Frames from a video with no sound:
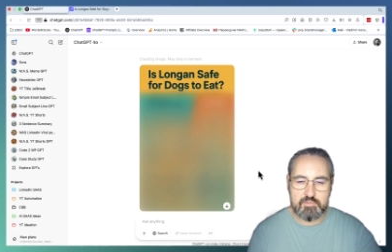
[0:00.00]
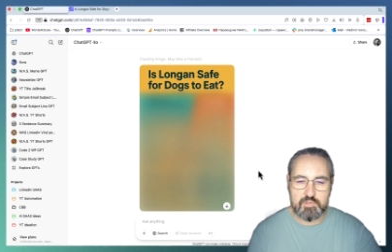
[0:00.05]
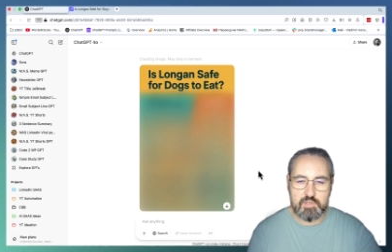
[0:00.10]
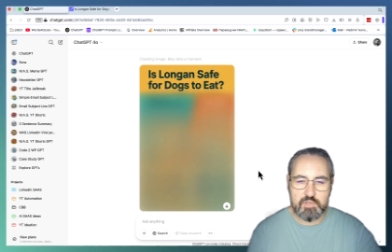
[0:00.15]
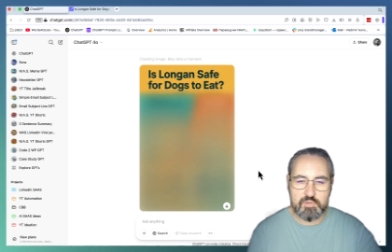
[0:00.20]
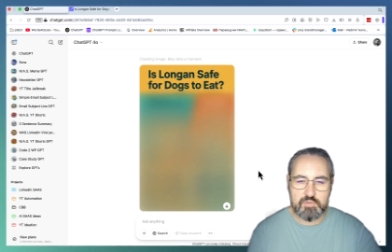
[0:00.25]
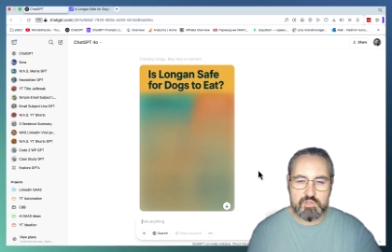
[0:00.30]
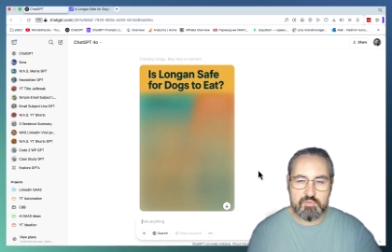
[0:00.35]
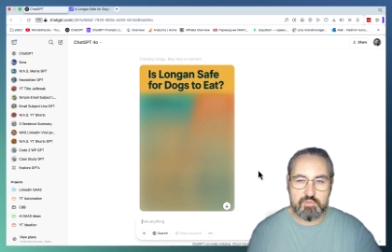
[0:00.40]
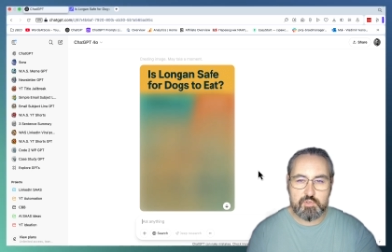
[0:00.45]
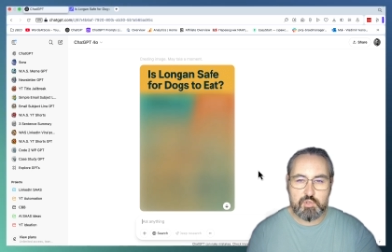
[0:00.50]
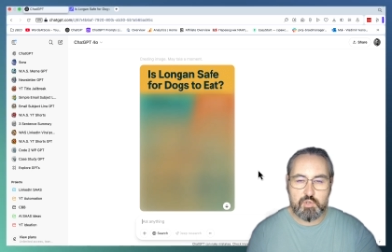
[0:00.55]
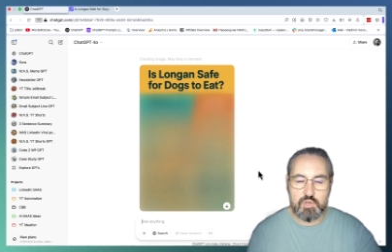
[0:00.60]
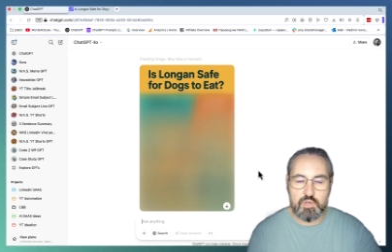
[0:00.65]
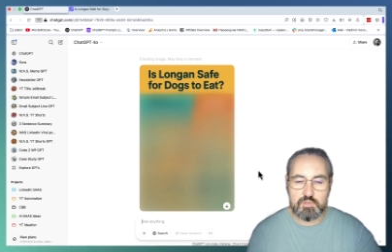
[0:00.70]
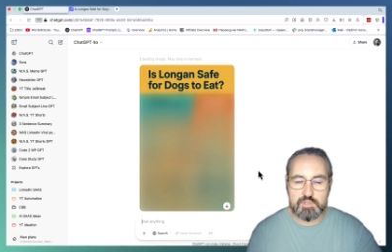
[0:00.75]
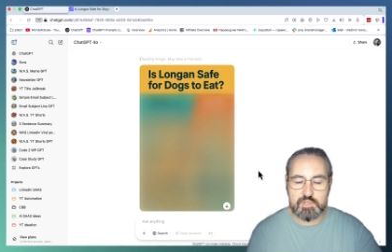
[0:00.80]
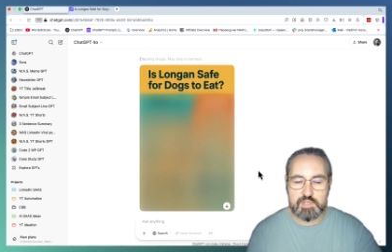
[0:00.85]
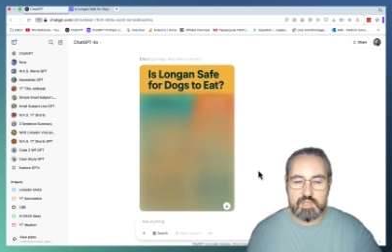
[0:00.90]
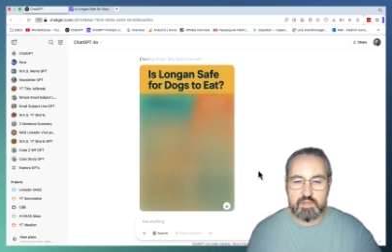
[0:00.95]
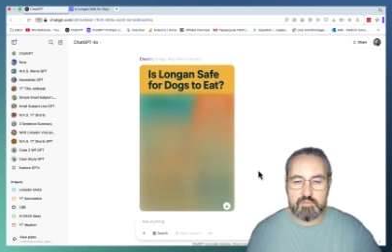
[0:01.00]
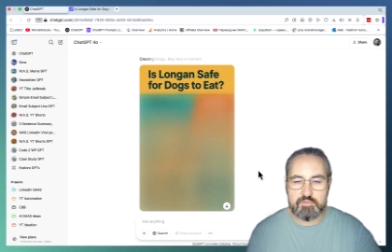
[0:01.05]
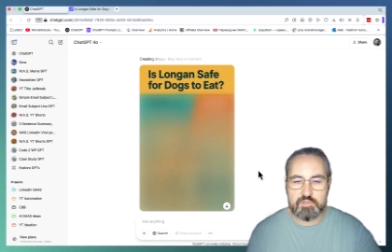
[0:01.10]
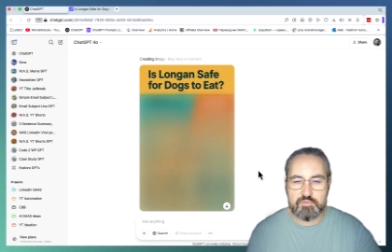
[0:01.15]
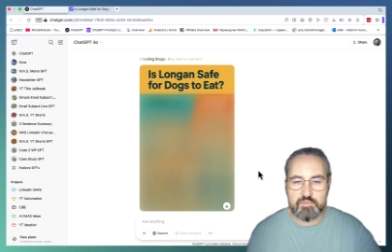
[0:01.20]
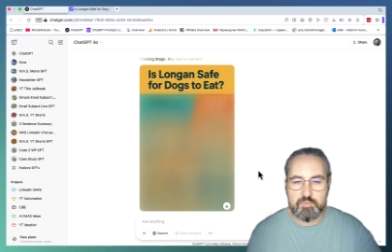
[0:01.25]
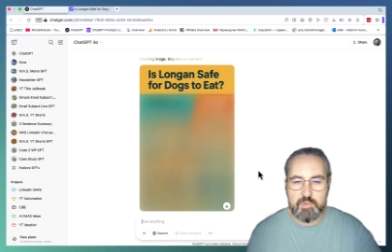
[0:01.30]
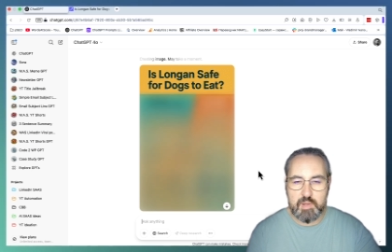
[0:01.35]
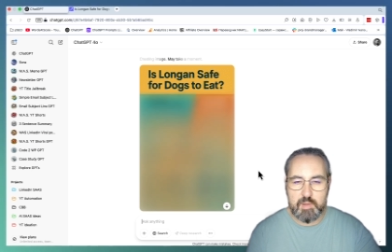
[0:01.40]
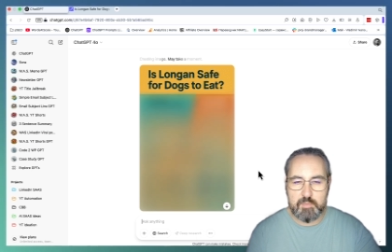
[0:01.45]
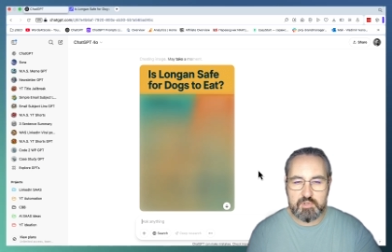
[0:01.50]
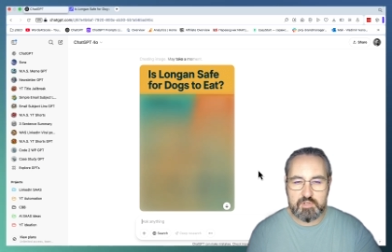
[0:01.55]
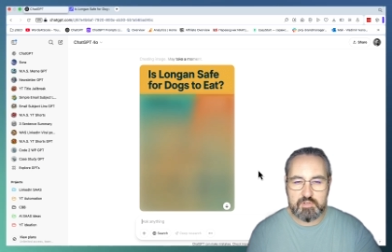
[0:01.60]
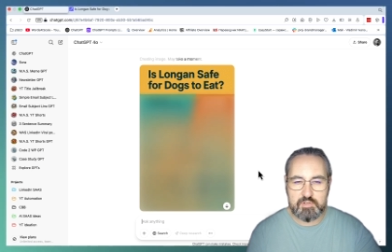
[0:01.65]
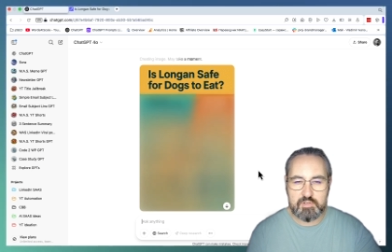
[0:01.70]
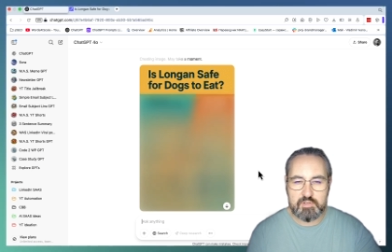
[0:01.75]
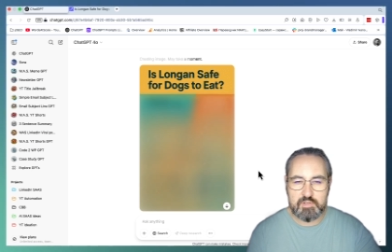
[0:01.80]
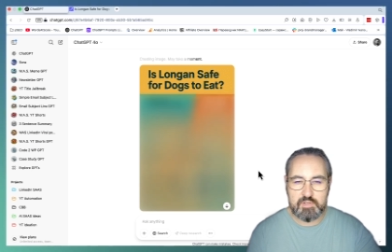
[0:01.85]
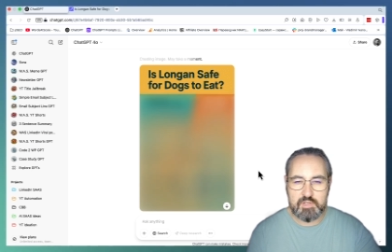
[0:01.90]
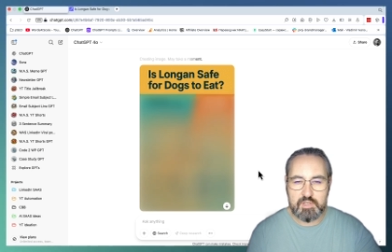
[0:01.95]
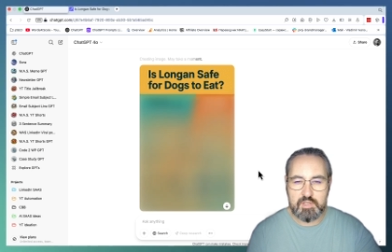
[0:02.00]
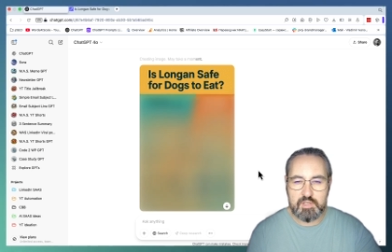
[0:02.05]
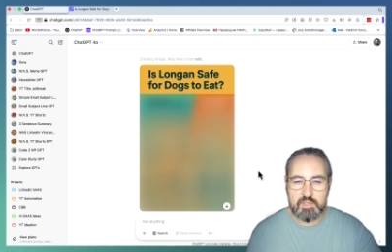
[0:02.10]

For those of you old enough to remember